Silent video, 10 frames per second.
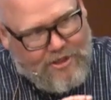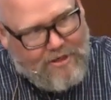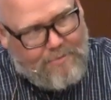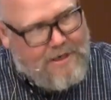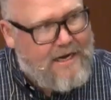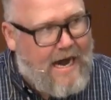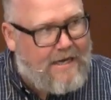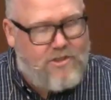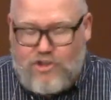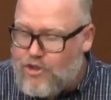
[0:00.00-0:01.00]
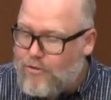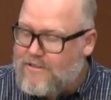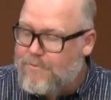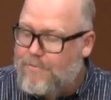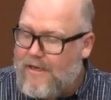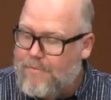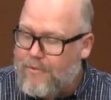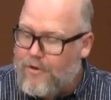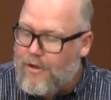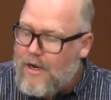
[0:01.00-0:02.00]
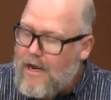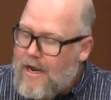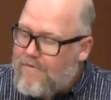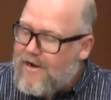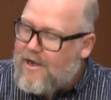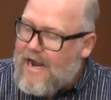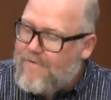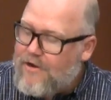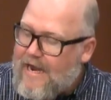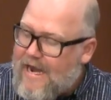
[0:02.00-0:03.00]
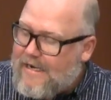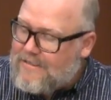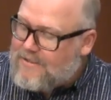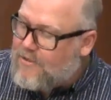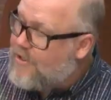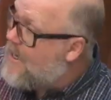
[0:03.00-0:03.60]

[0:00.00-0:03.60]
going to be God's chosen people. If I could have you guys look